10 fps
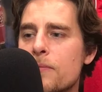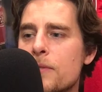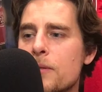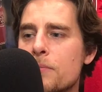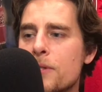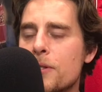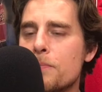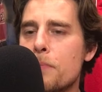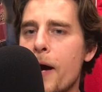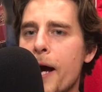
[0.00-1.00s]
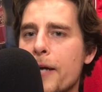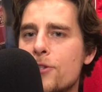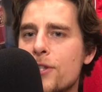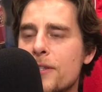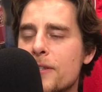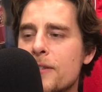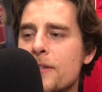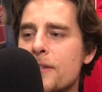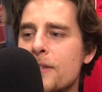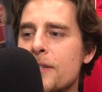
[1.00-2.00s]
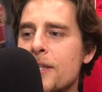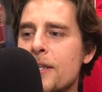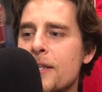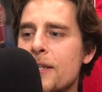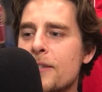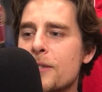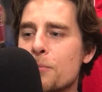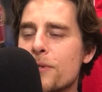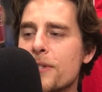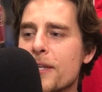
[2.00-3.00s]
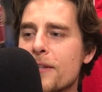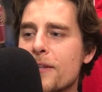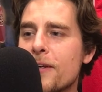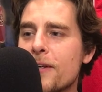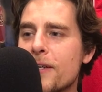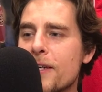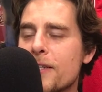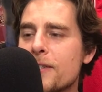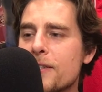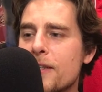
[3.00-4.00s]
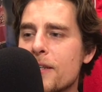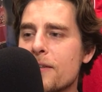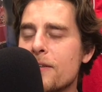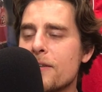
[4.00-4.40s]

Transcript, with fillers: some good packaging to protect the card. I guess you know.